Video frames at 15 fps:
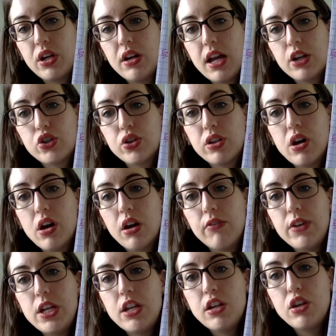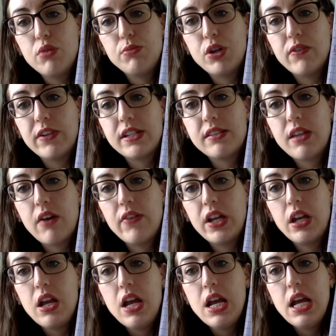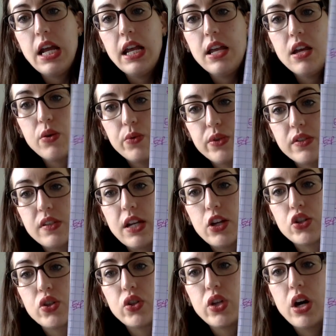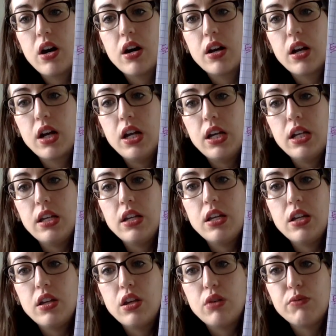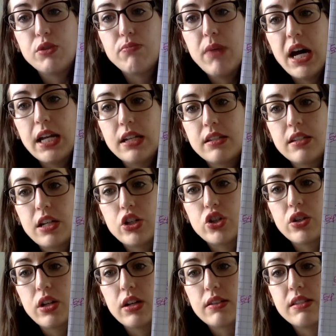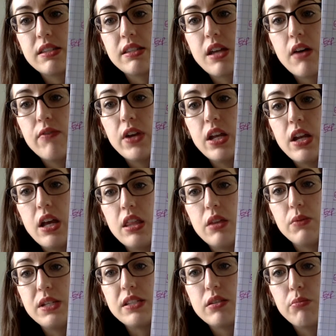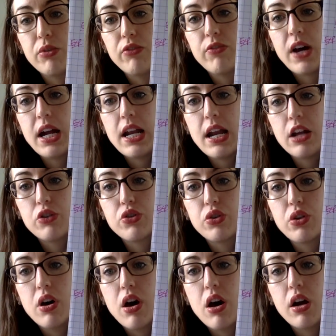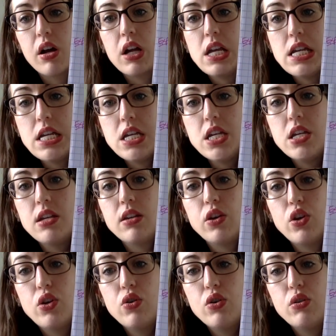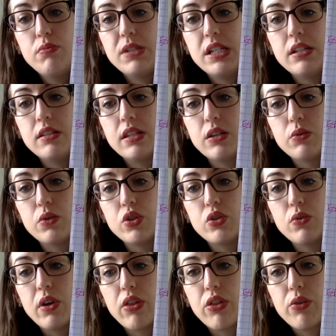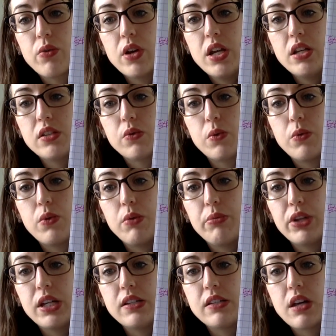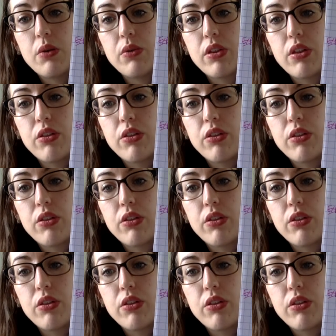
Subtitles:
Natural log of e cubed over 7 equals natural log e cubed minus natural log 7, and then we simplified natural log e cubed is equal to a 3, so we replace that with a